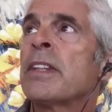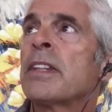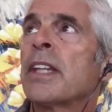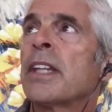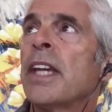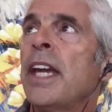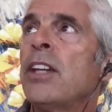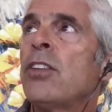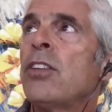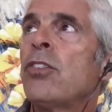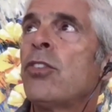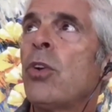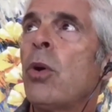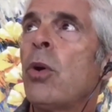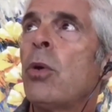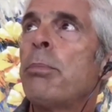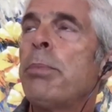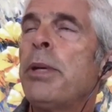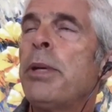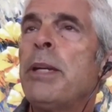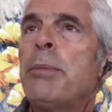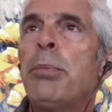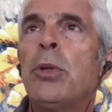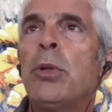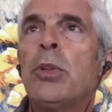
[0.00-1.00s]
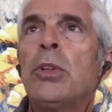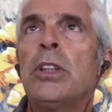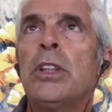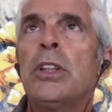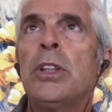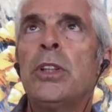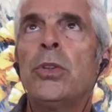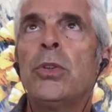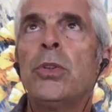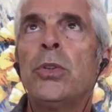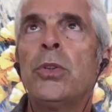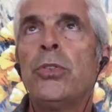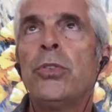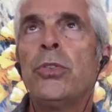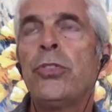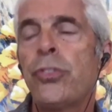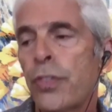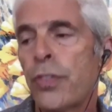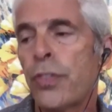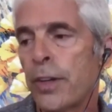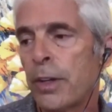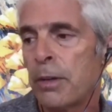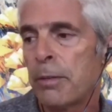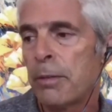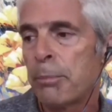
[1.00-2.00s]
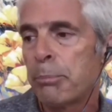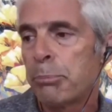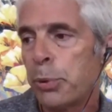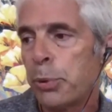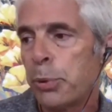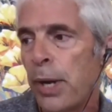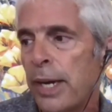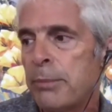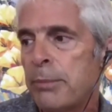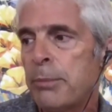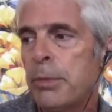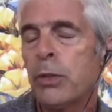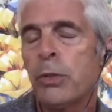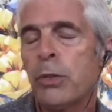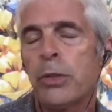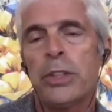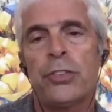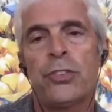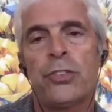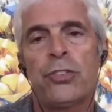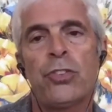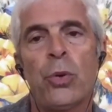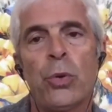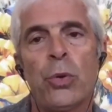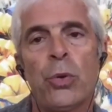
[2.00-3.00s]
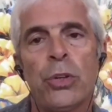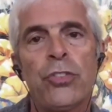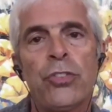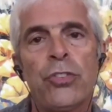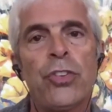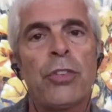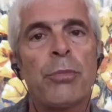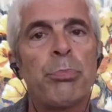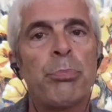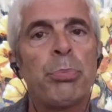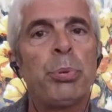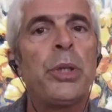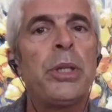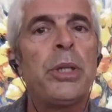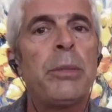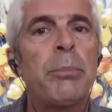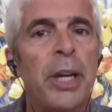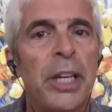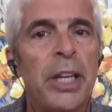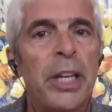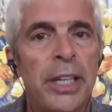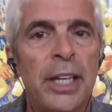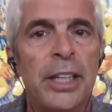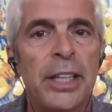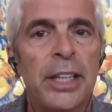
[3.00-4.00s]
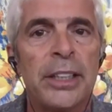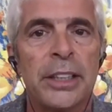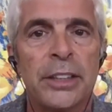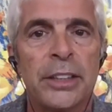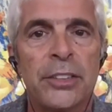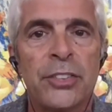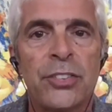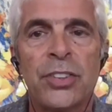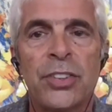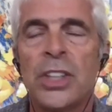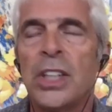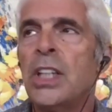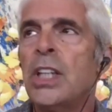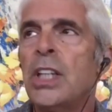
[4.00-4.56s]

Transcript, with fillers: And so people lose their primary source of prebiotics.